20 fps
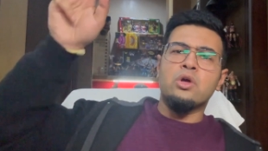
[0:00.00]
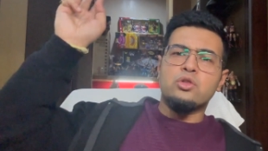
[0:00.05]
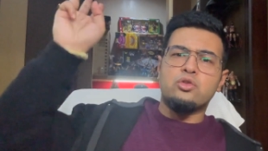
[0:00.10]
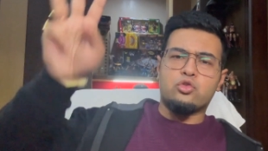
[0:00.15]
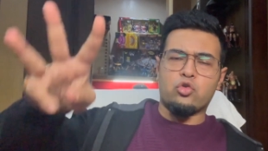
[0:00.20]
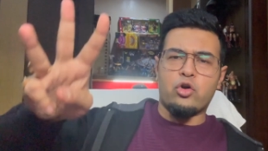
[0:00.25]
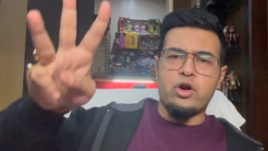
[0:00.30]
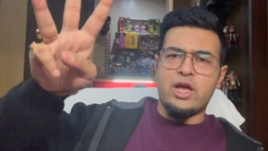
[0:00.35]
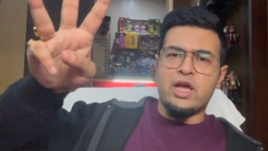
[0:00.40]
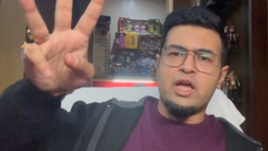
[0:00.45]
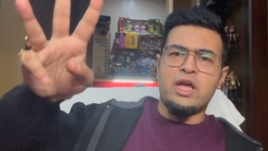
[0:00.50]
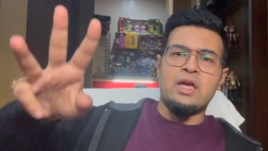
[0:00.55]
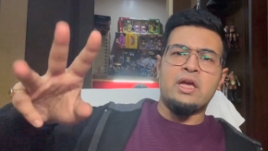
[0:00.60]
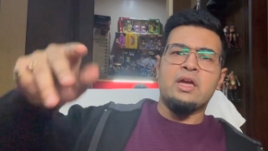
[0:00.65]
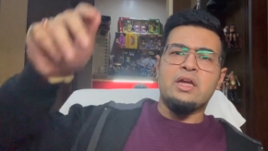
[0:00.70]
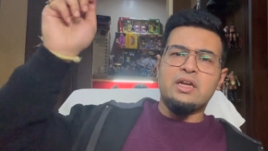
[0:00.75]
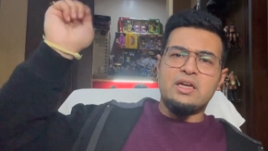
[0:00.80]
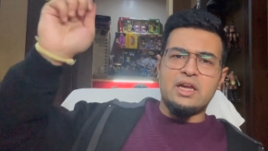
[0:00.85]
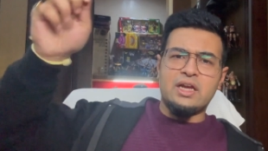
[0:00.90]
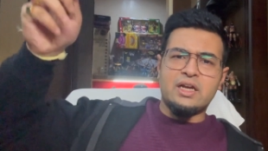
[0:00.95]
3,
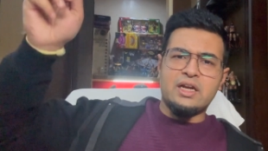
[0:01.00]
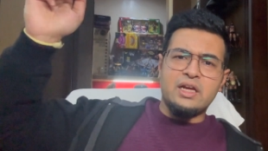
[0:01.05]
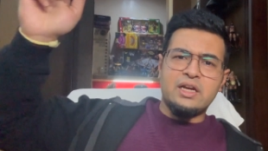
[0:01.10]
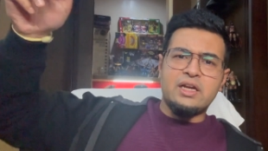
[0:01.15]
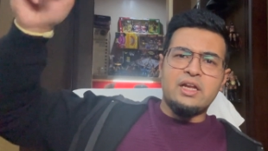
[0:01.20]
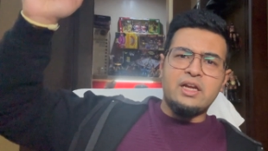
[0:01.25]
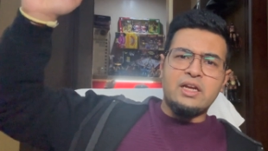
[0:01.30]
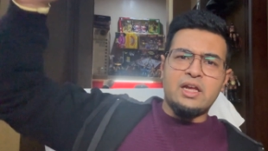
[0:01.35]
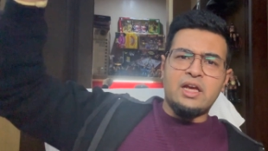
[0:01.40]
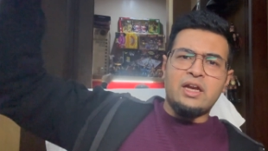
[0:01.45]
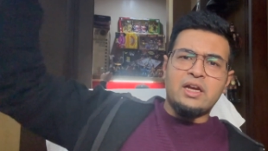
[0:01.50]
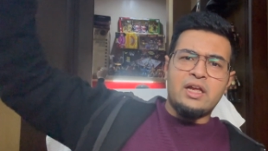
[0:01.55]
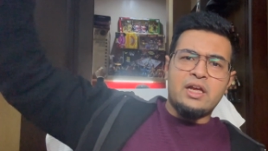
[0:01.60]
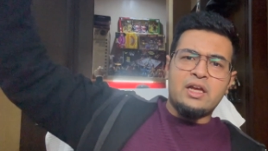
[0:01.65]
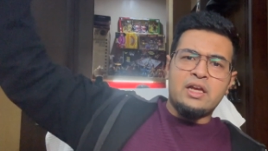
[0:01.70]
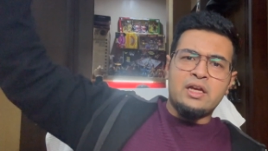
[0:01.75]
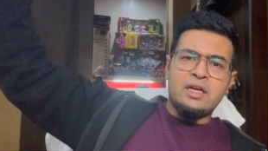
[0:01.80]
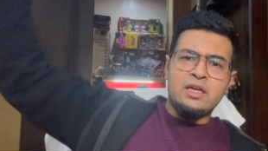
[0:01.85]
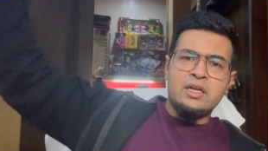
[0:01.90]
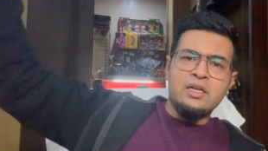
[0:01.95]
ning ning ning ning
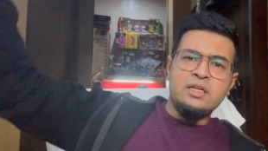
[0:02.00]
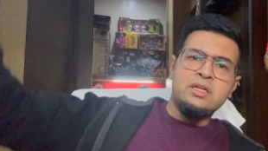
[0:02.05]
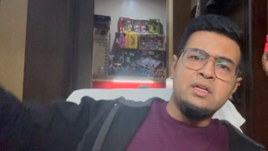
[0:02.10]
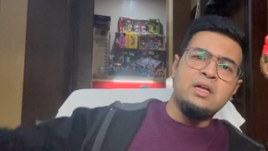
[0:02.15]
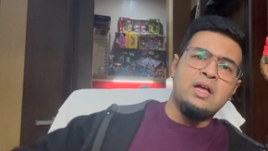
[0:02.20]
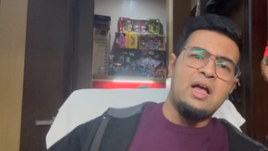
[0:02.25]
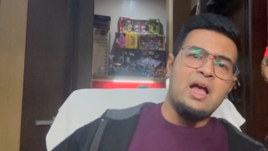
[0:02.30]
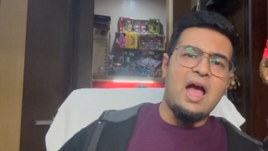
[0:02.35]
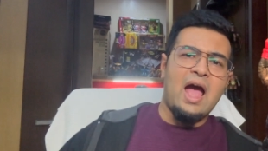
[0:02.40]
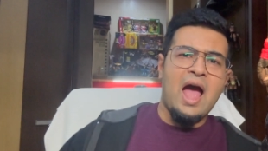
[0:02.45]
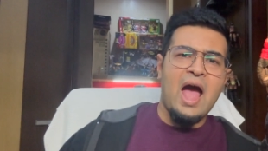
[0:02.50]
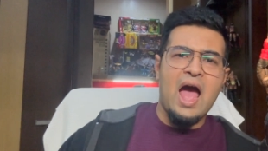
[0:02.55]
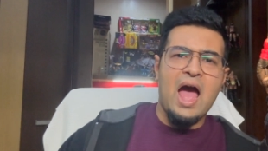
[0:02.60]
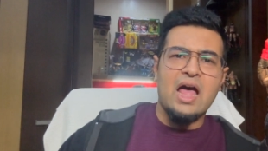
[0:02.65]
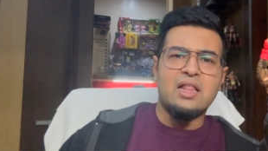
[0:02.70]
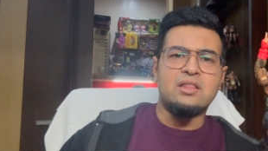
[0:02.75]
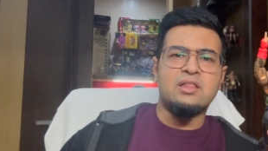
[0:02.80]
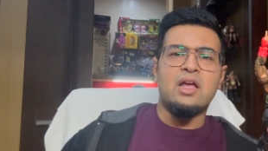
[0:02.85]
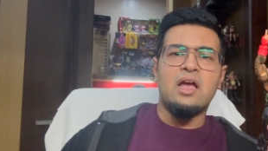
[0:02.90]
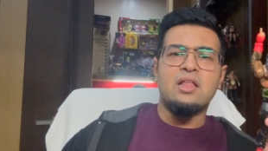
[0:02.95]
ning,
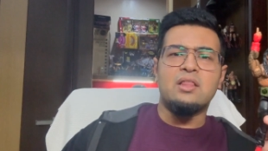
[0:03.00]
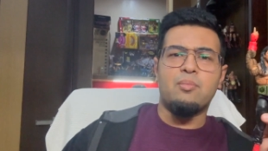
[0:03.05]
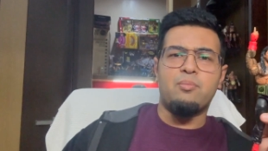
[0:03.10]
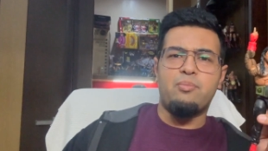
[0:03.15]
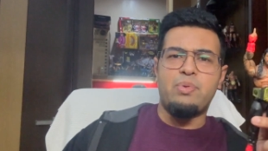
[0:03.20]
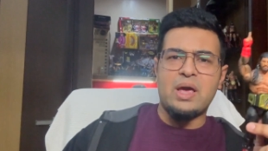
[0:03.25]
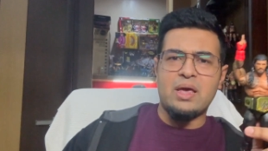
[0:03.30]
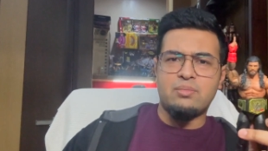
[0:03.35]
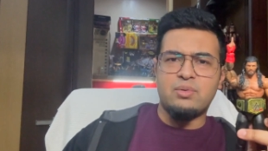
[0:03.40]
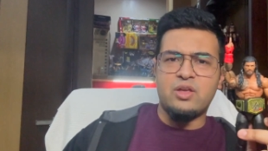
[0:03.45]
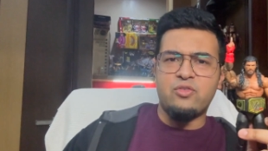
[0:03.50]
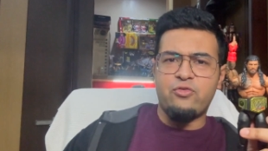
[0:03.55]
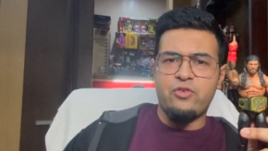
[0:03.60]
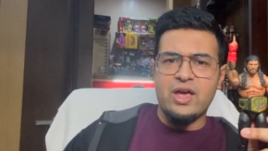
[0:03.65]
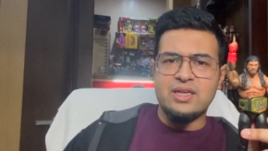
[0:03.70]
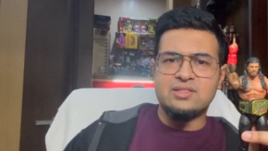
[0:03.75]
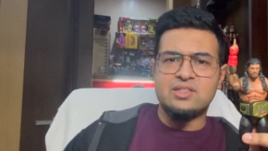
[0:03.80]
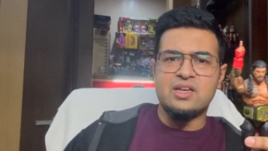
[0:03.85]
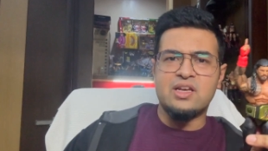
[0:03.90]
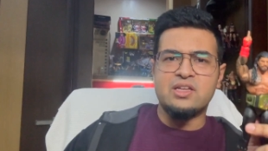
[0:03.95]
and the baby
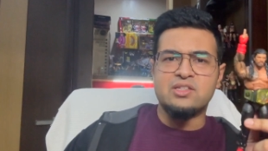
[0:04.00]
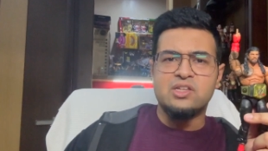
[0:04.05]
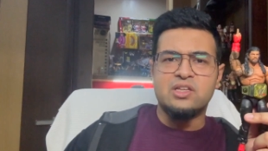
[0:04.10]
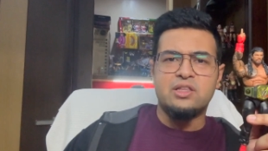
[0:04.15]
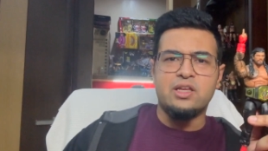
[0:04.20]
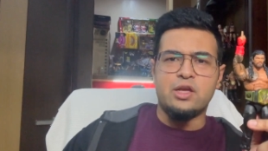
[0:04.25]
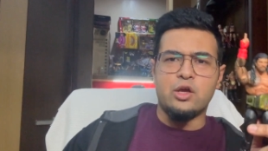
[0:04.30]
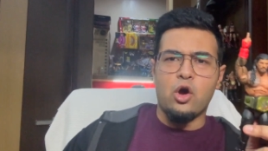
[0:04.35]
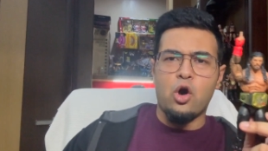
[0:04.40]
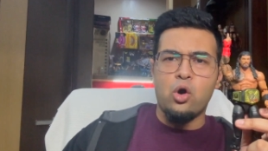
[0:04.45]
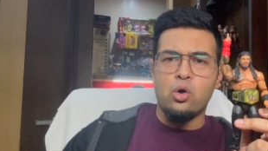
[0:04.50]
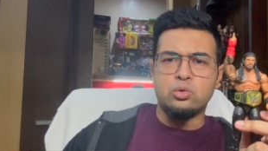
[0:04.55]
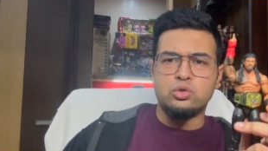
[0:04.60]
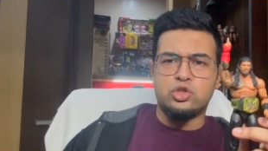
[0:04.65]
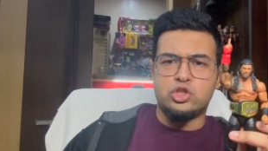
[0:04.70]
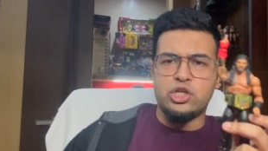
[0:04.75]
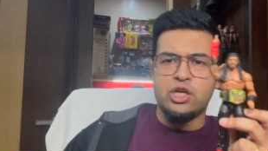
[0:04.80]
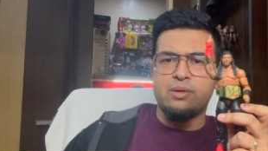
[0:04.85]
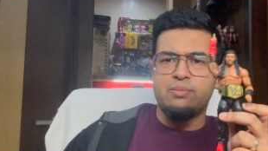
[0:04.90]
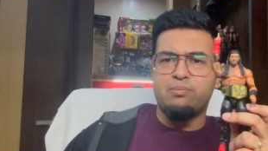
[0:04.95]
faces, the
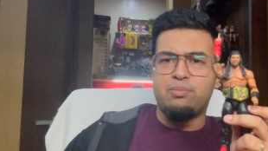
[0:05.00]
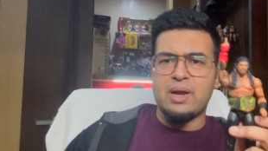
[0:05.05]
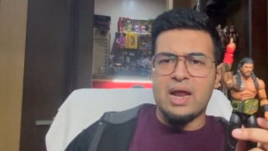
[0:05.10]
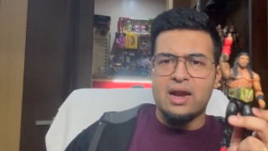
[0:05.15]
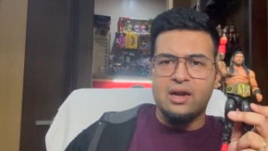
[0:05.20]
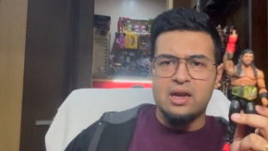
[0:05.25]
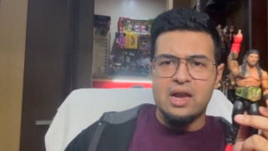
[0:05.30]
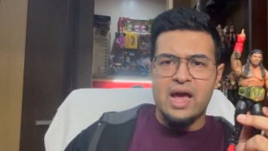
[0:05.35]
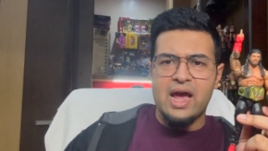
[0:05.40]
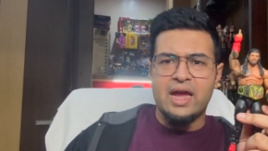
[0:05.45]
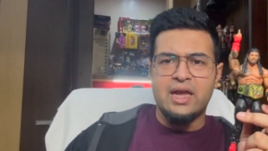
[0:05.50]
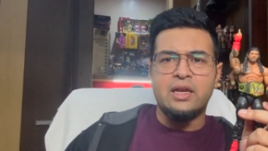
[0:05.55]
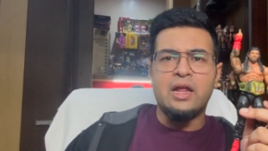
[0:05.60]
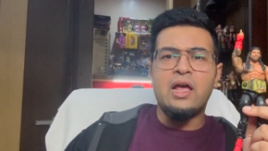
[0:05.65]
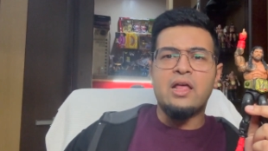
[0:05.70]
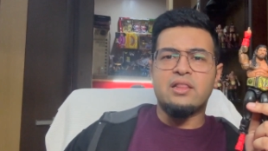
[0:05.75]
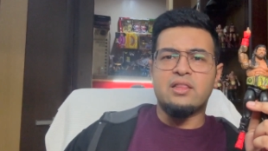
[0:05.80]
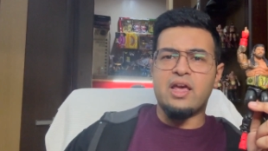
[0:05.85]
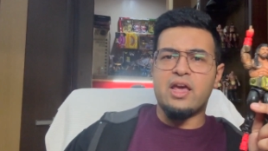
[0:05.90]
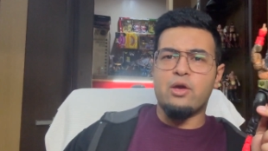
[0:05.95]
OG Bloodline,
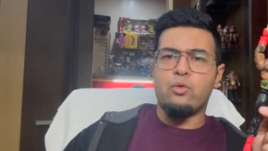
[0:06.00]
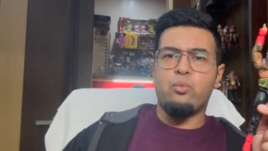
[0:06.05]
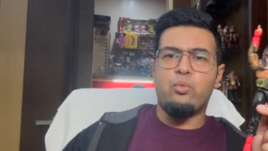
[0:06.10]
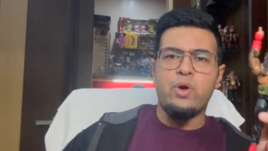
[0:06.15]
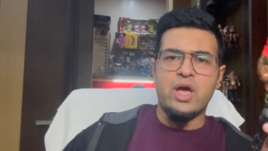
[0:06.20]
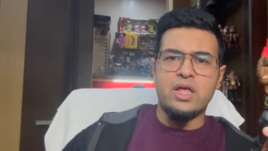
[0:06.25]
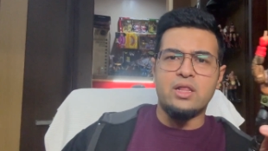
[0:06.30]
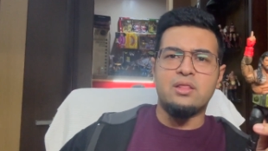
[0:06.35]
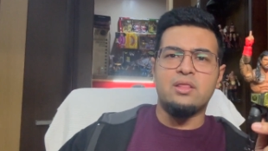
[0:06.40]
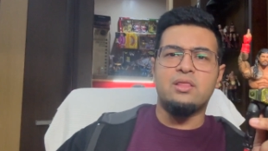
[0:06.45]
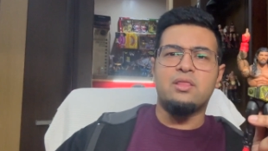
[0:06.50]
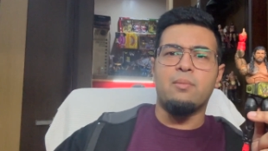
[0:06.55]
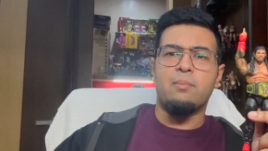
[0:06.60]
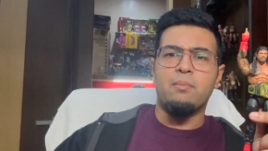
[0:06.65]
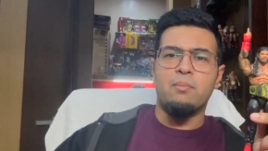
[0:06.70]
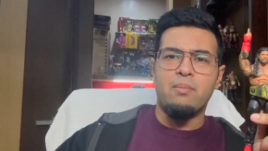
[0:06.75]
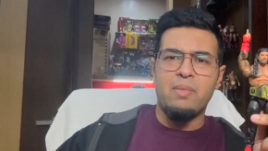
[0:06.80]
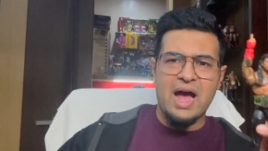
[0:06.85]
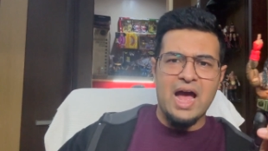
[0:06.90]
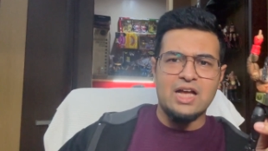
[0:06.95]
they win the
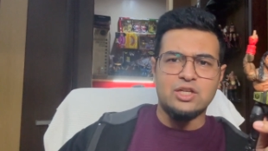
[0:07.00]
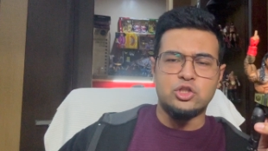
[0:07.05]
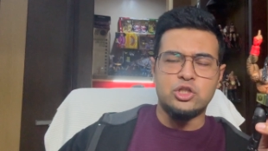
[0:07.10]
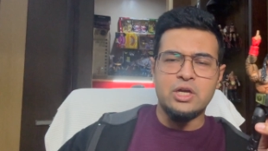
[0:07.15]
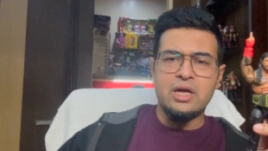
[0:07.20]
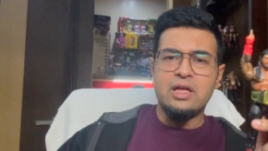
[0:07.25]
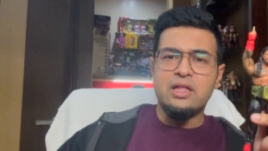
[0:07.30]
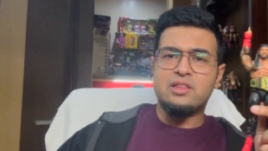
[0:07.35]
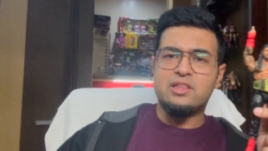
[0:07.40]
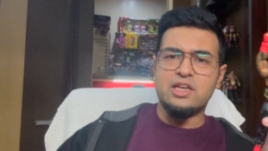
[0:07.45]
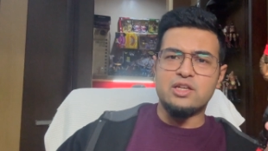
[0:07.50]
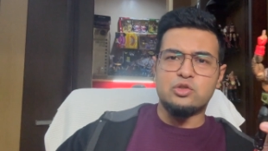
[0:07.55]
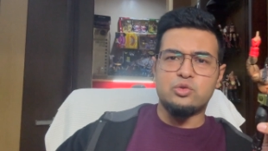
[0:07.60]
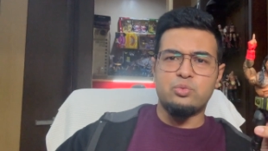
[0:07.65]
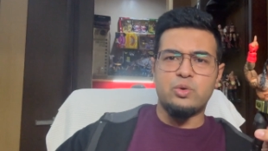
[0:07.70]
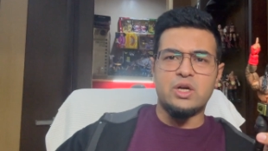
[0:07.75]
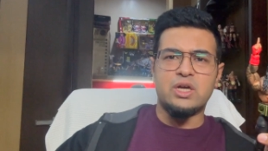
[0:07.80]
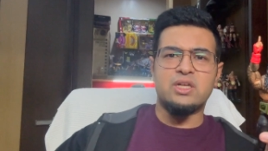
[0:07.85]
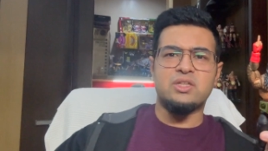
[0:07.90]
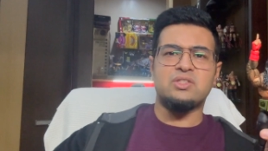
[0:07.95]
match. This
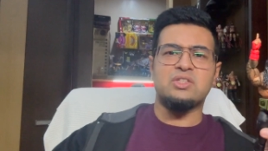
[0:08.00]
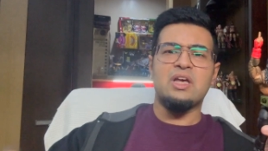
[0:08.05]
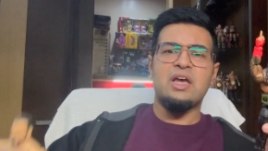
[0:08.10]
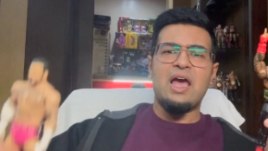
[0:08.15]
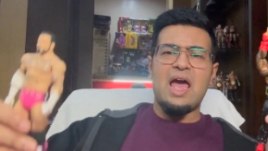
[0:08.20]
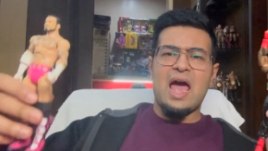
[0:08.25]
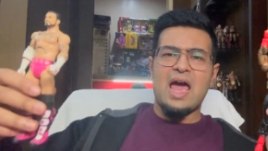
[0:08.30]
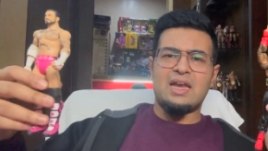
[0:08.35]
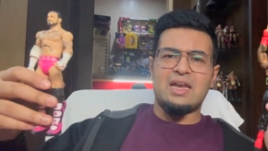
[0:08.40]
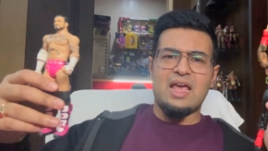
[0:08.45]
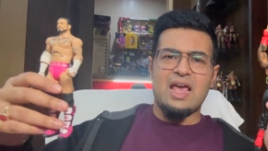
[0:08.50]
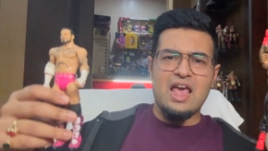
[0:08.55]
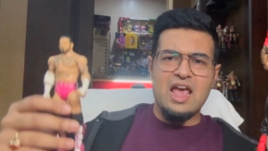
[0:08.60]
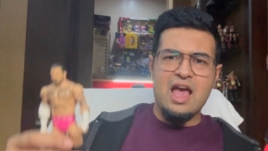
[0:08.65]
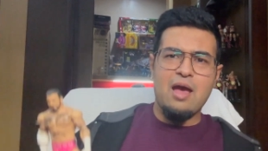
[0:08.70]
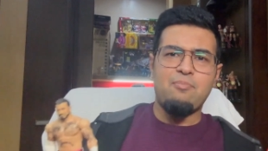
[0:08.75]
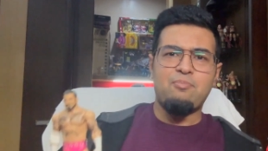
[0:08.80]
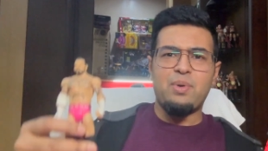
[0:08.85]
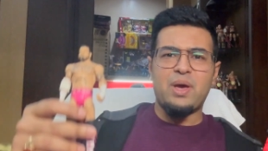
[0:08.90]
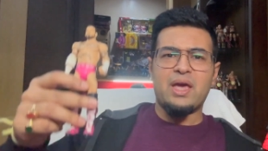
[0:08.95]
was an
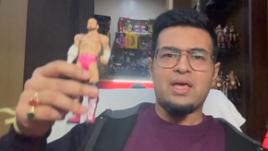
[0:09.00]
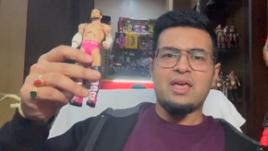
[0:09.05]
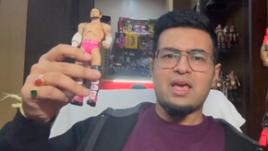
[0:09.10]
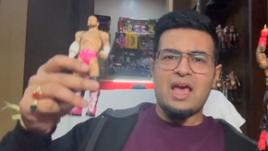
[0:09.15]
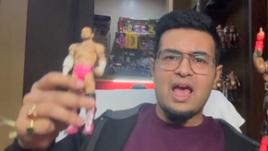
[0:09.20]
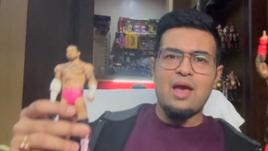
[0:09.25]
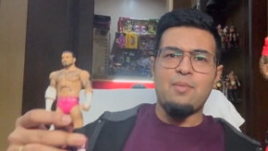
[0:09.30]
epic